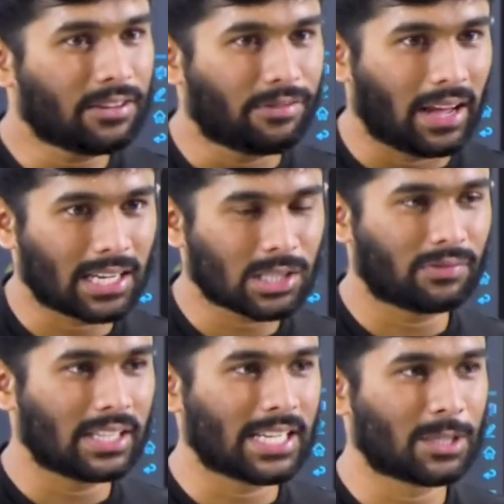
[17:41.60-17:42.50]
that fairness
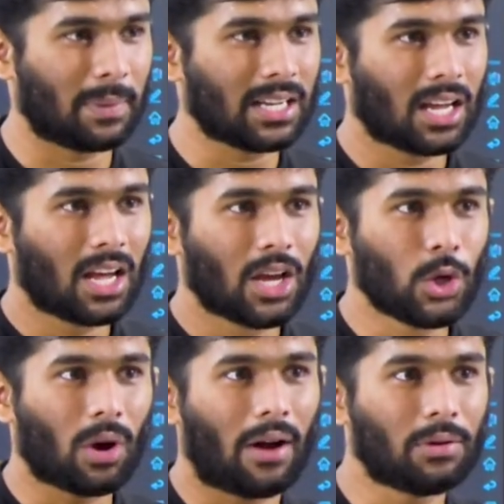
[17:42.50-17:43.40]
of the judgment,
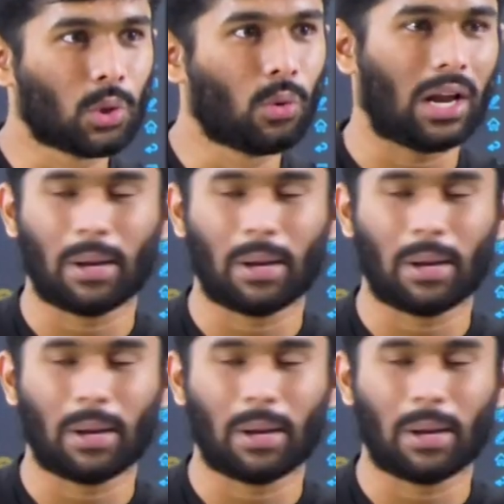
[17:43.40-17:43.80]
you have two